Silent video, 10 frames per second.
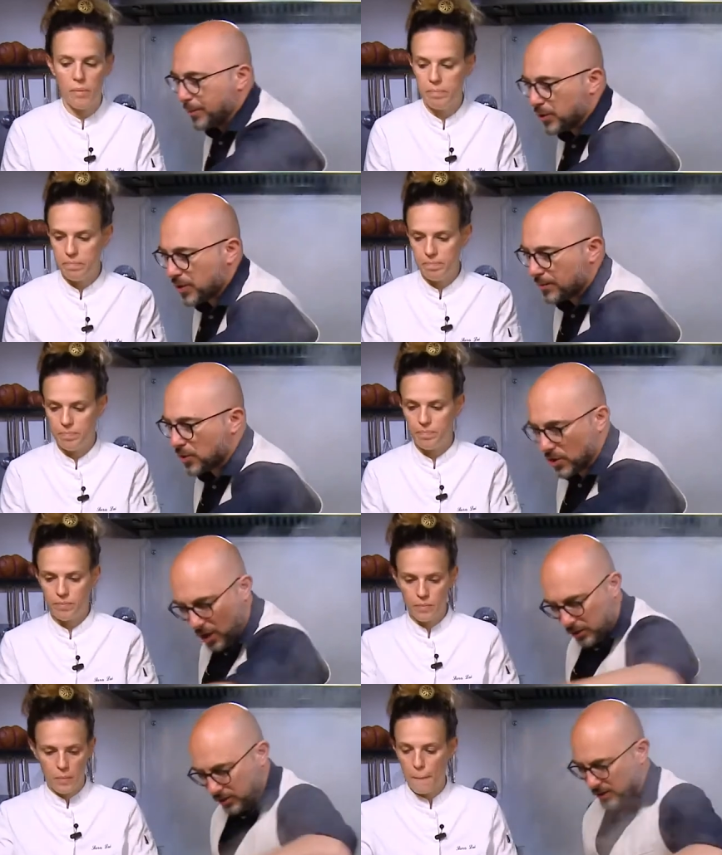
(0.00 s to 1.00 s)
Speaker 1: we put some
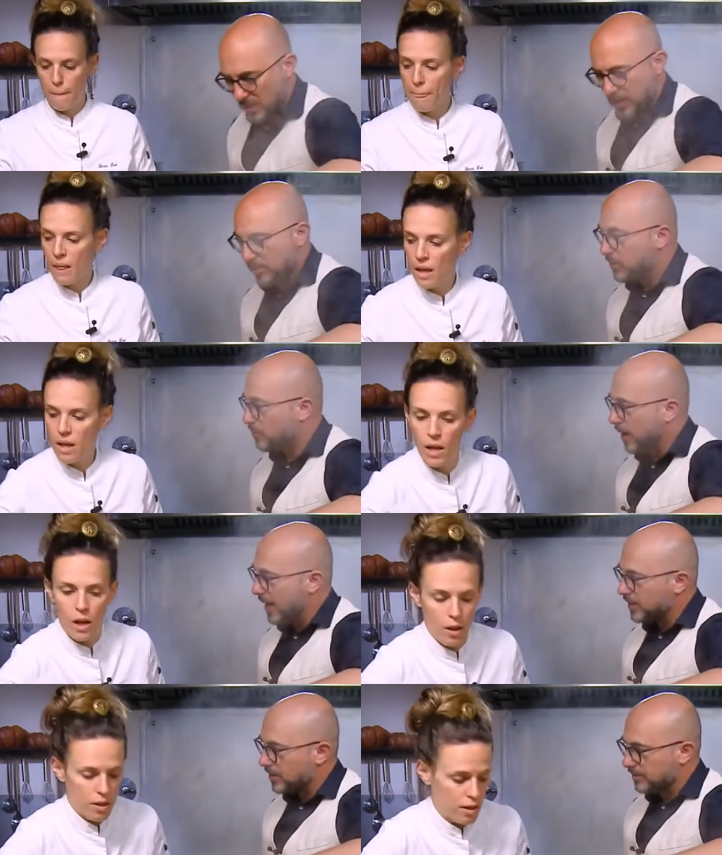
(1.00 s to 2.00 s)
salt,
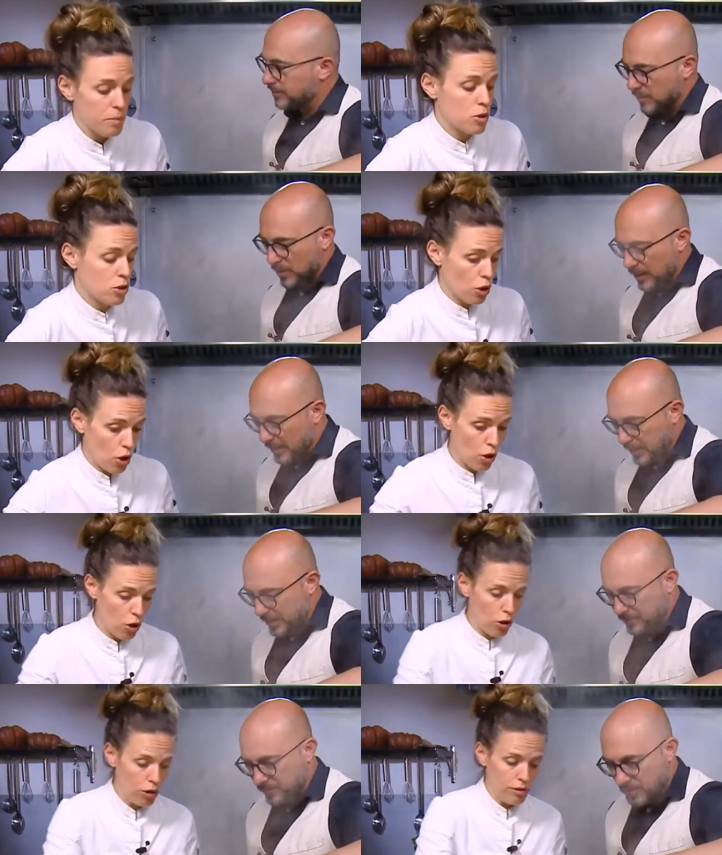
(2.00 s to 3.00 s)
right? Some
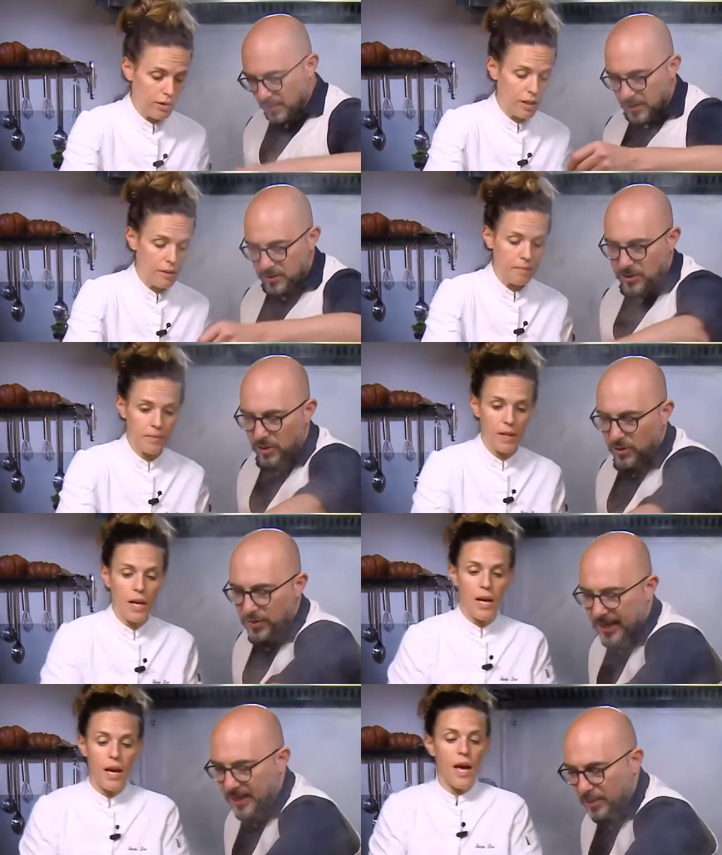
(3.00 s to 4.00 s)
salt. So
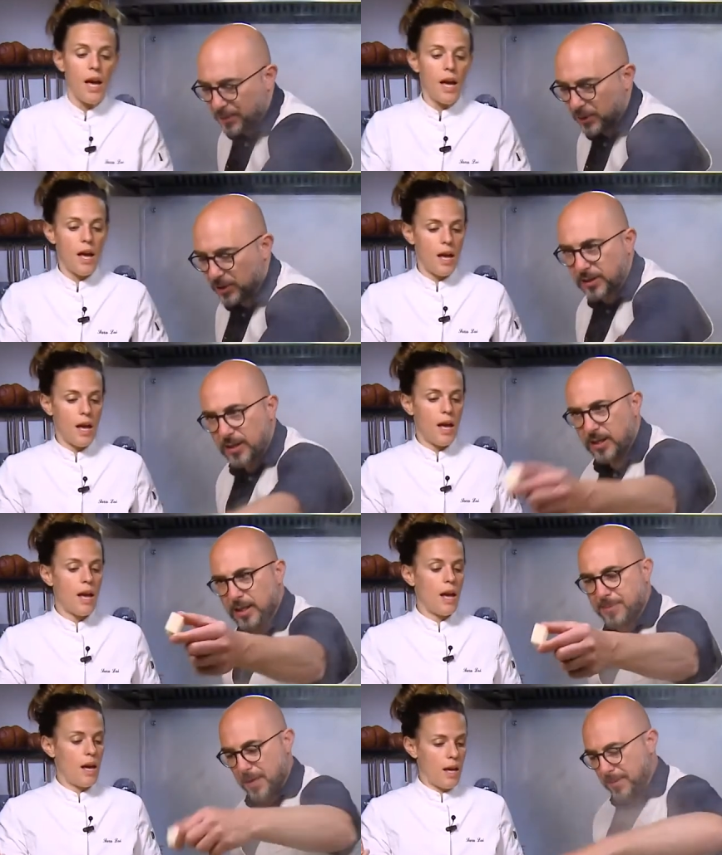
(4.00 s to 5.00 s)
then you put uh,
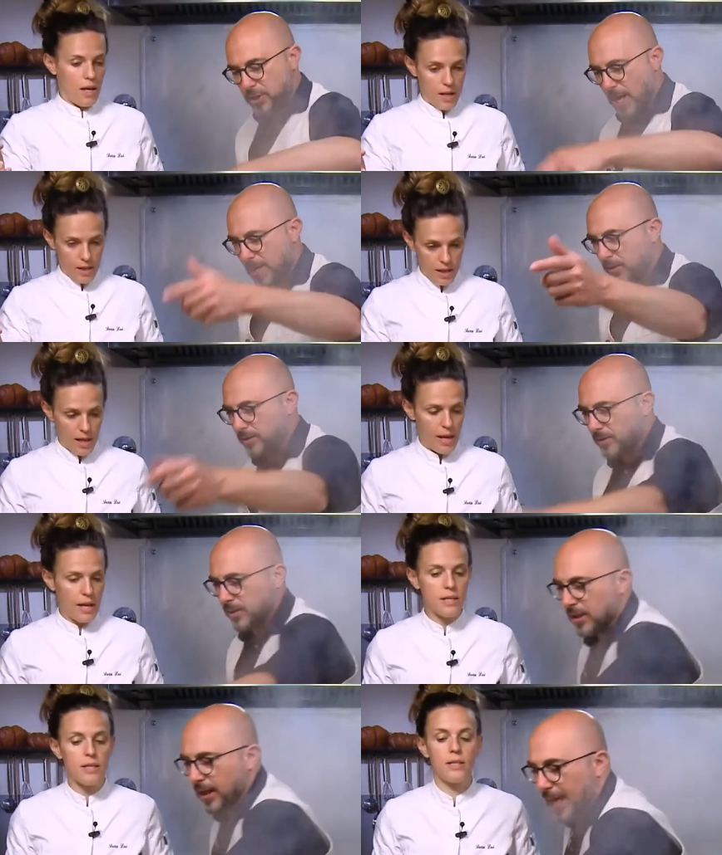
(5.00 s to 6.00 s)
parmigiano.
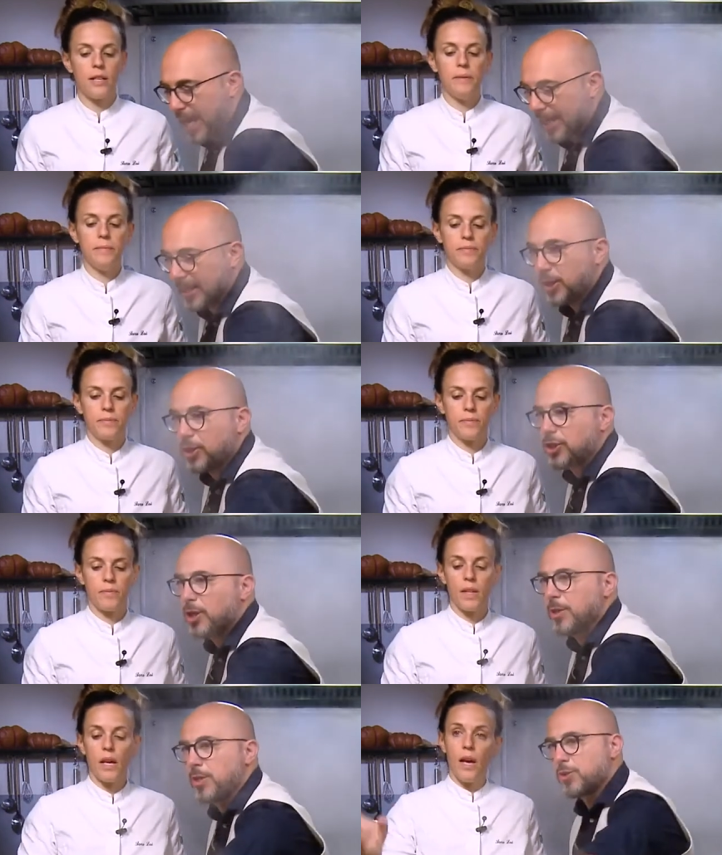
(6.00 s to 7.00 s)
Yes. And usually we
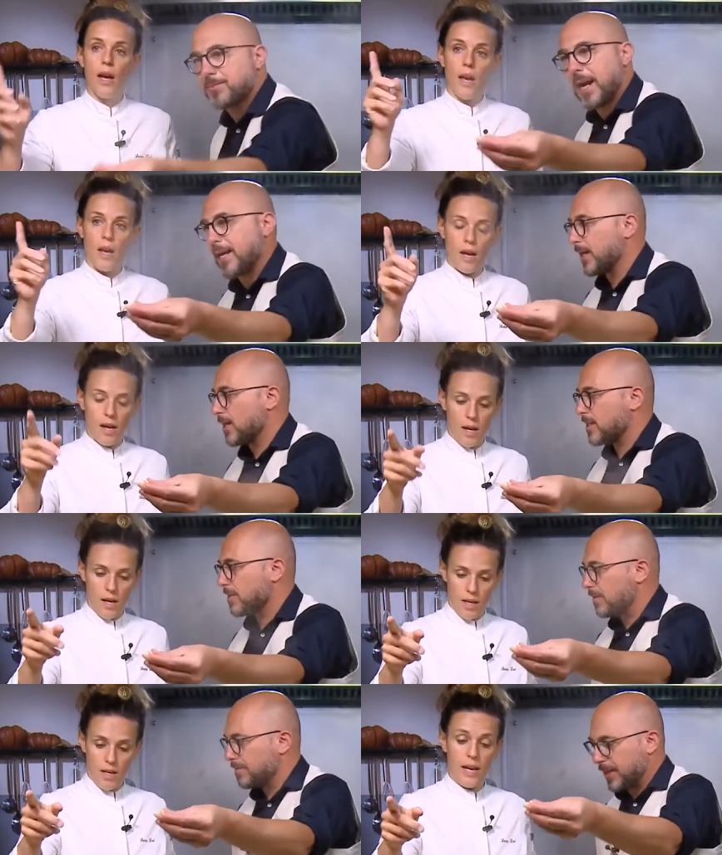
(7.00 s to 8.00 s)
use pine nuts,
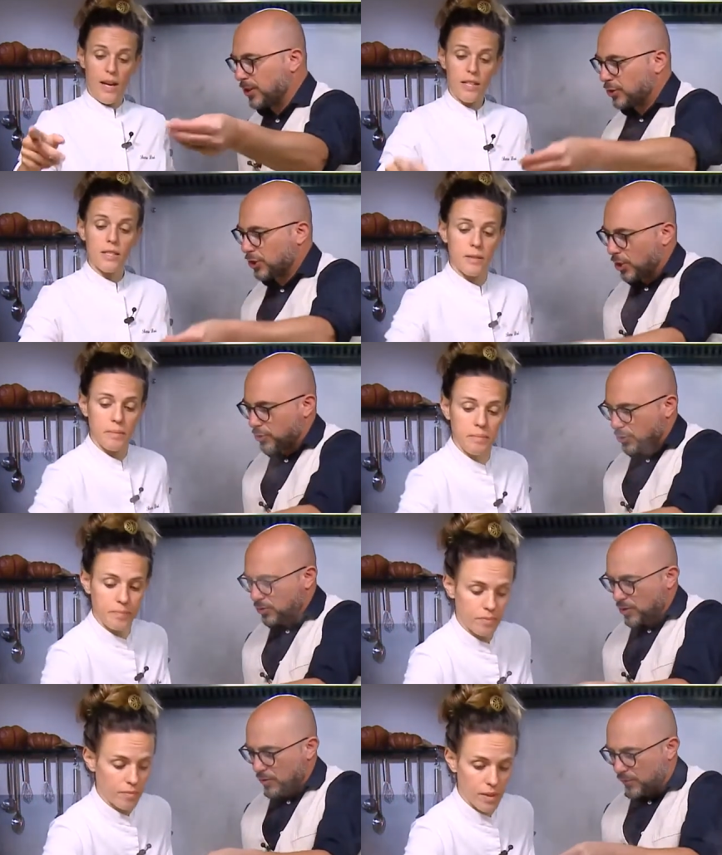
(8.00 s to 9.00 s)
but yes. you chose to
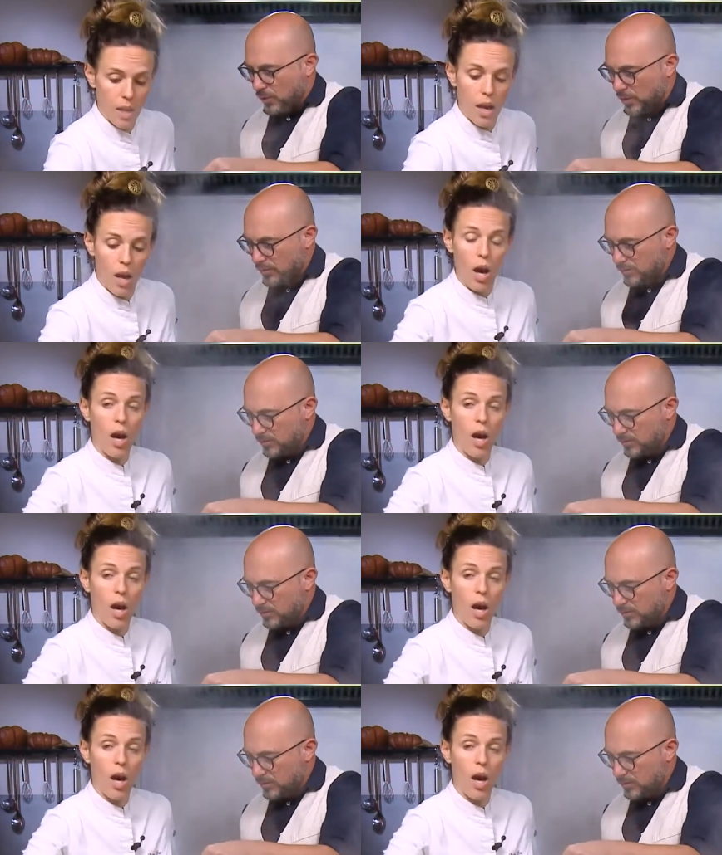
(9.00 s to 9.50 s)
go for